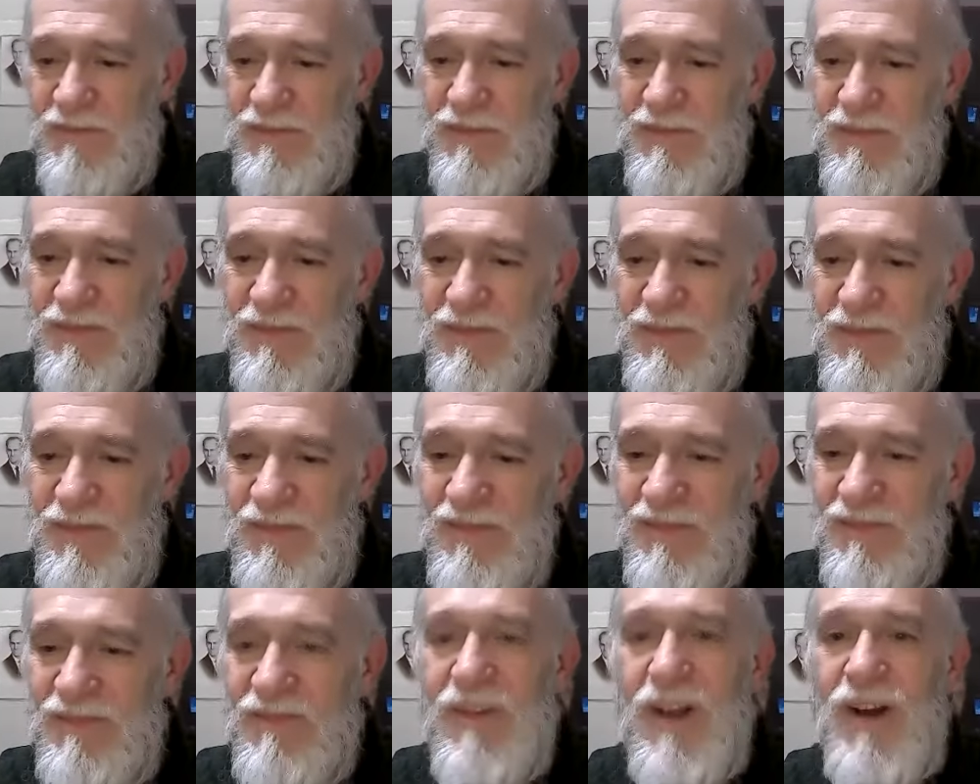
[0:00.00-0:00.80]
I am.
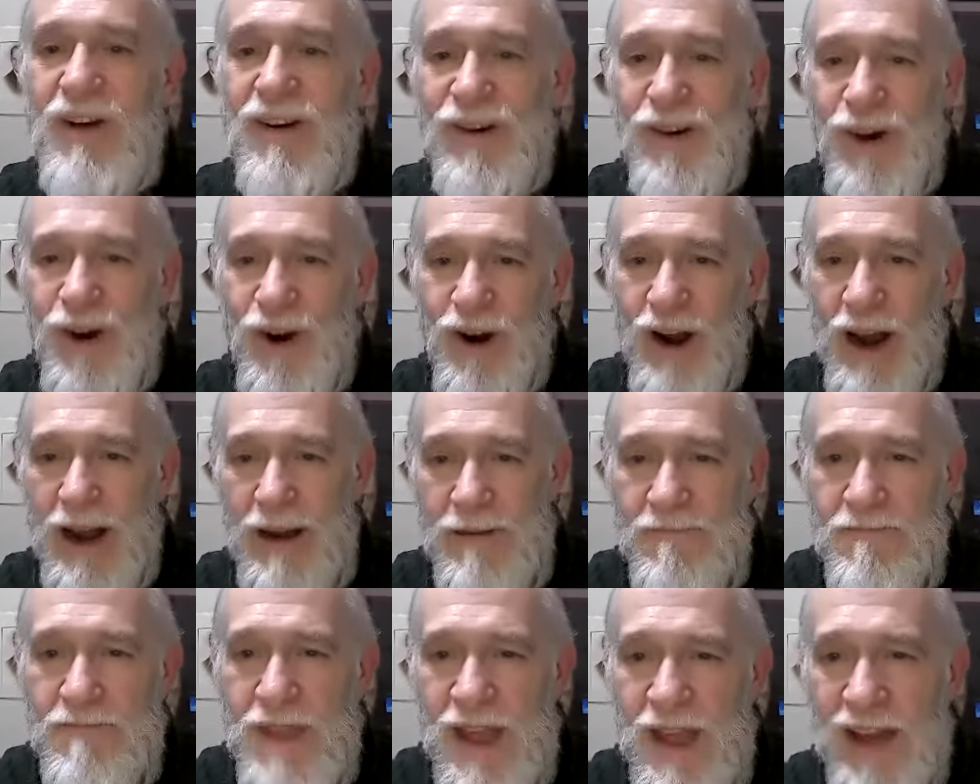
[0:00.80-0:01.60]
All right.
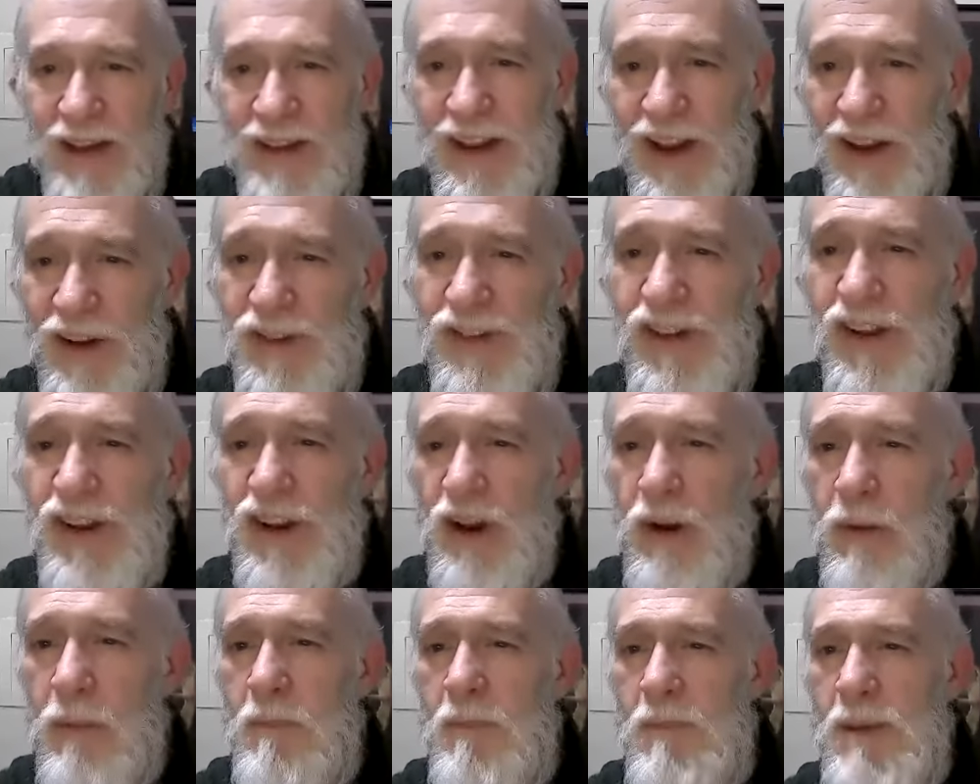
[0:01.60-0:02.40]
Tell us a
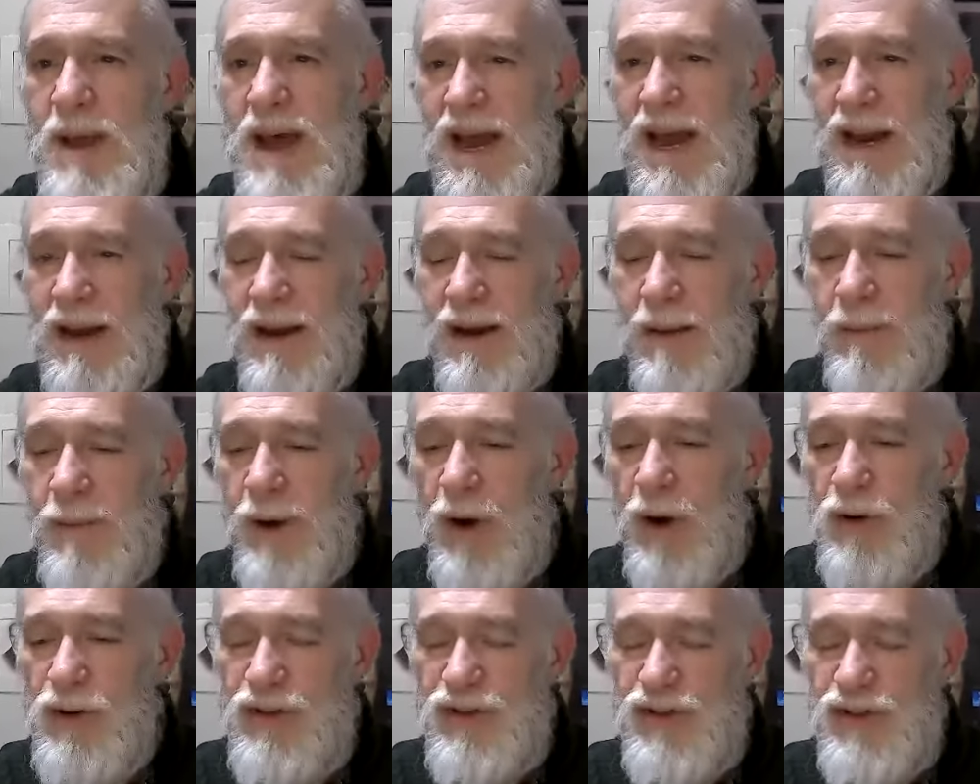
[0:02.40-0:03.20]
little bit
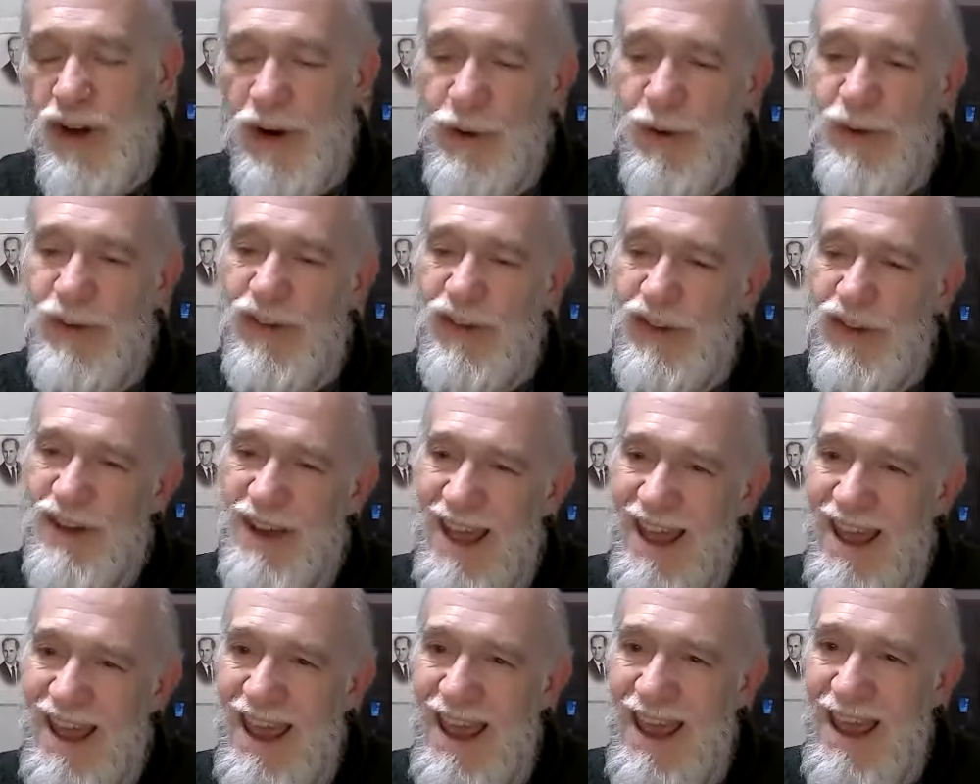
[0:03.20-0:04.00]
about Jarek's
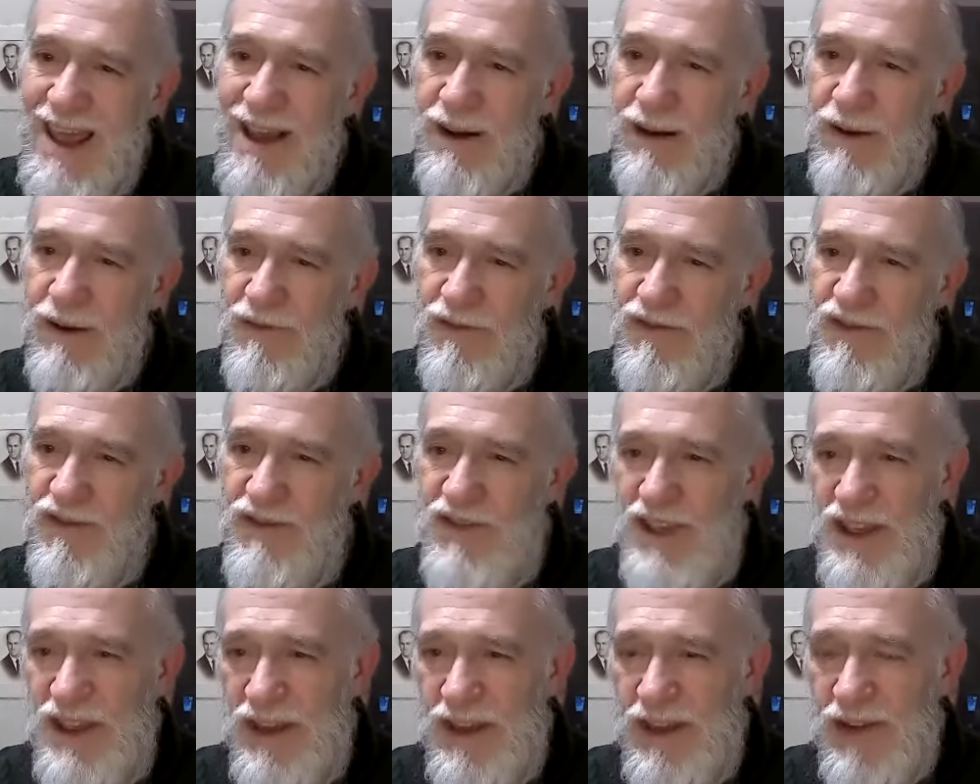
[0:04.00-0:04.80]
gang of
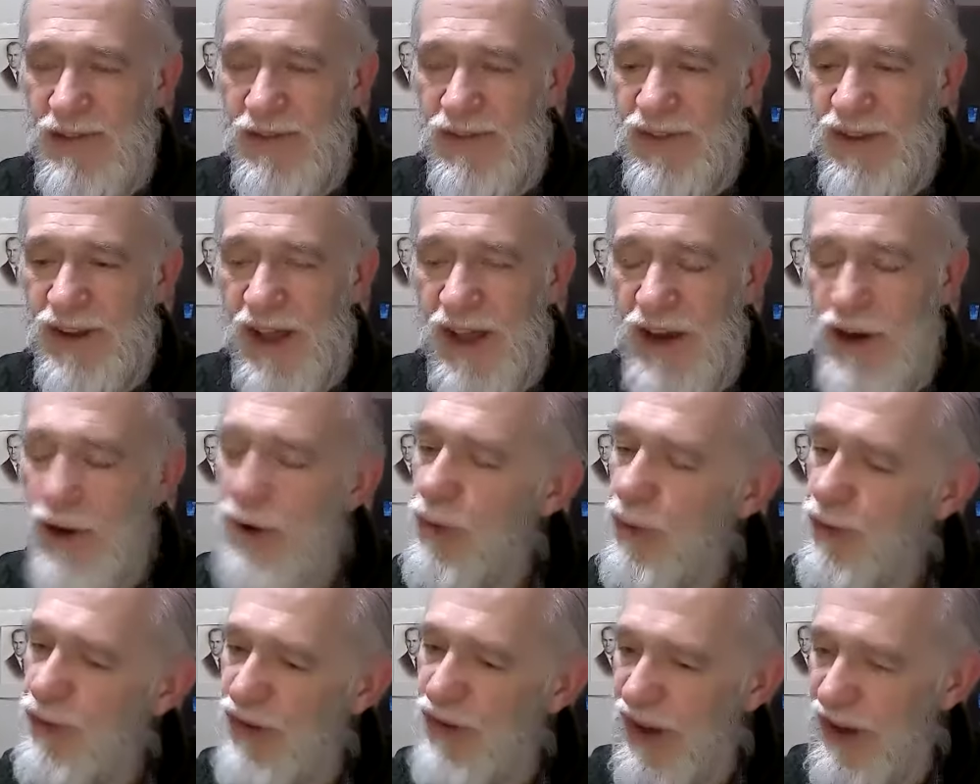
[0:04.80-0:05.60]
thieves and
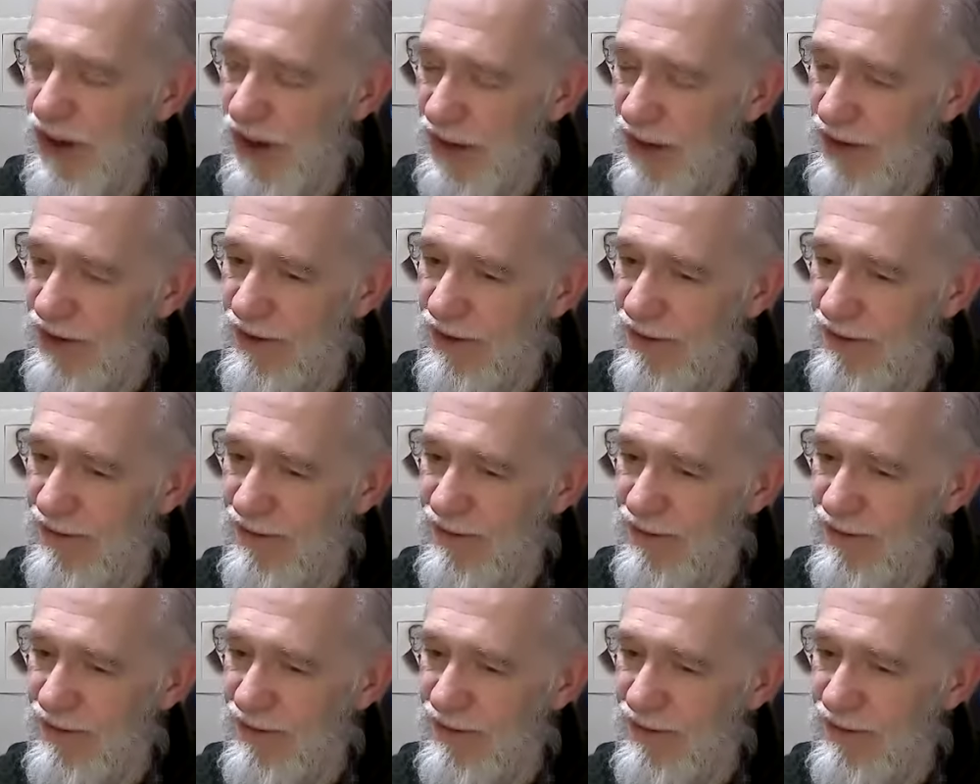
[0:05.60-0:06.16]
who's in it.